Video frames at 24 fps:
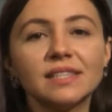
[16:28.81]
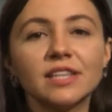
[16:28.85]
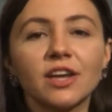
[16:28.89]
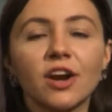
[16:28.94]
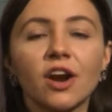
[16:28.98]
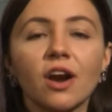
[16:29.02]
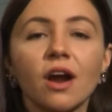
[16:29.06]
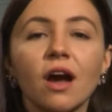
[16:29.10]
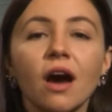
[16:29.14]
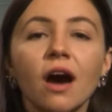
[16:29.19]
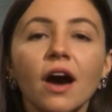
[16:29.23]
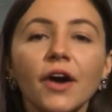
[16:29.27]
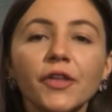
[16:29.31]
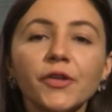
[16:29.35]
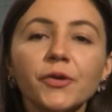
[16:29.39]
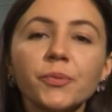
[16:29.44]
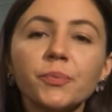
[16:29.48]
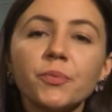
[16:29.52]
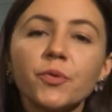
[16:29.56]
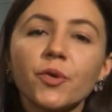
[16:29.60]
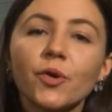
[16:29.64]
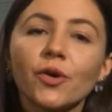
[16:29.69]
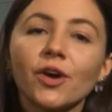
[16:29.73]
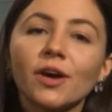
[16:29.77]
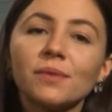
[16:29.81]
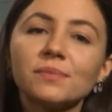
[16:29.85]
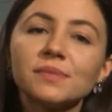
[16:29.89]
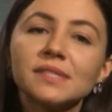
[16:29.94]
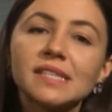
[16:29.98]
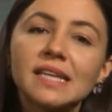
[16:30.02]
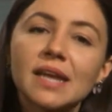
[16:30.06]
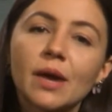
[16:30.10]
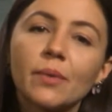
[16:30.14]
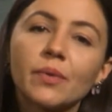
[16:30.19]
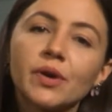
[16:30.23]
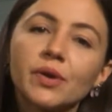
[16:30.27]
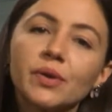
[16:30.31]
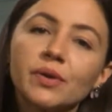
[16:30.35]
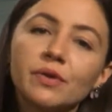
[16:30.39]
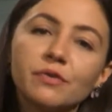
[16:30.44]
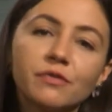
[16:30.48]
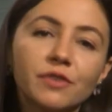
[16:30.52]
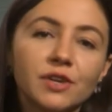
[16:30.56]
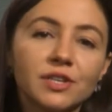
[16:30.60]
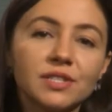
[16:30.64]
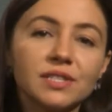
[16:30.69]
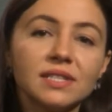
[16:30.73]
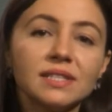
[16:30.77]
there are other programs in our
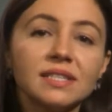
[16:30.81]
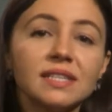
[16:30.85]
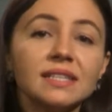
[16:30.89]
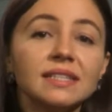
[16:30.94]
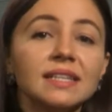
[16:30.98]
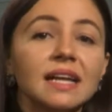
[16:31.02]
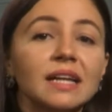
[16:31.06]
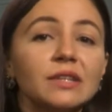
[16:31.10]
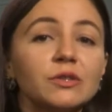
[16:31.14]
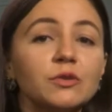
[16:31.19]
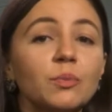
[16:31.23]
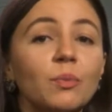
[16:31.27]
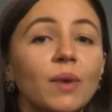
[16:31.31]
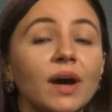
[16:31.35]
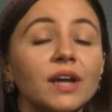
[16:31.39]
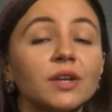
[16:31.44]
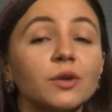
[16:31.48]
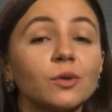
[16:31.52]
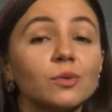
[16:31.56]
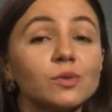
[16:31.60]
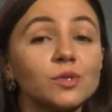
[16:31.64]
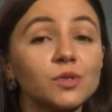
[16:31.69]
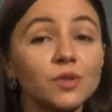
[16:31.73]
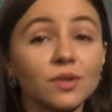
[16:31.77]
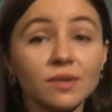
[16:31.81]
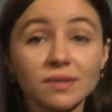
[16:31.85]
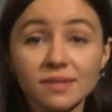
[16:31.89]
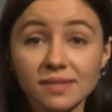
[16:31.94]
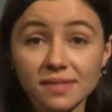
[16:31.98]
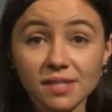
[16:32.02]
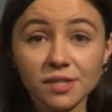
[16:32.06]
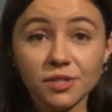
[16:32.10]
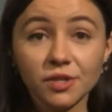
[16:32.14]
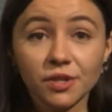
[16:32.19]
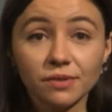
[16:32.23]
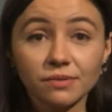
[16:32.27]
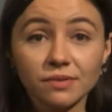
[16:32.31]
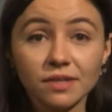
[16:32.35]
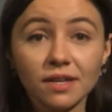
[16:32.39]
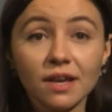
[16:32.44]
university that you might also consider.